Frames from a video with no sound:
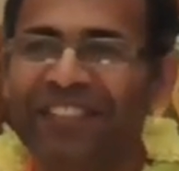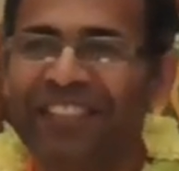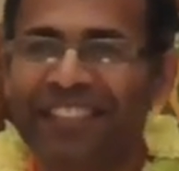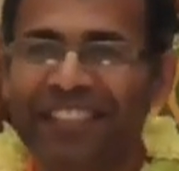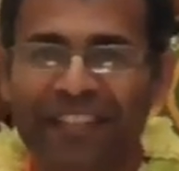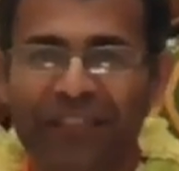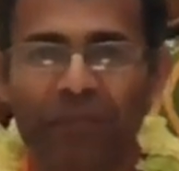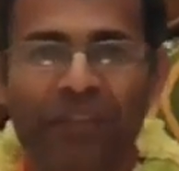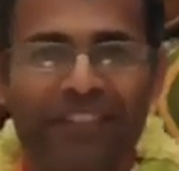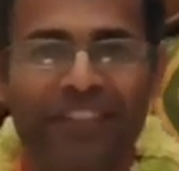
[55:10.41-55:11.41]
It's like
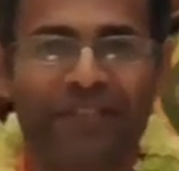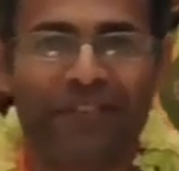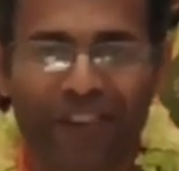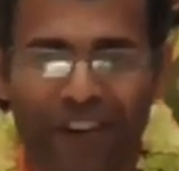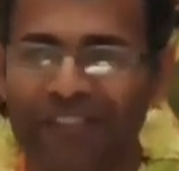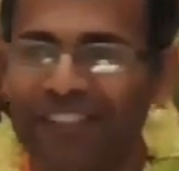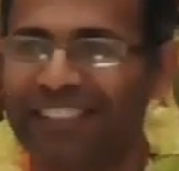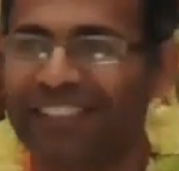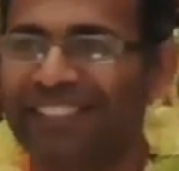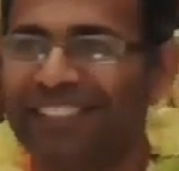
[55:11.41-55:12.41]
super strict for all of
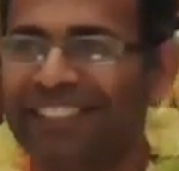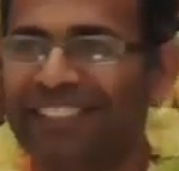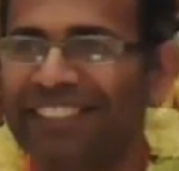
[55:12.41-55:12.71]
us.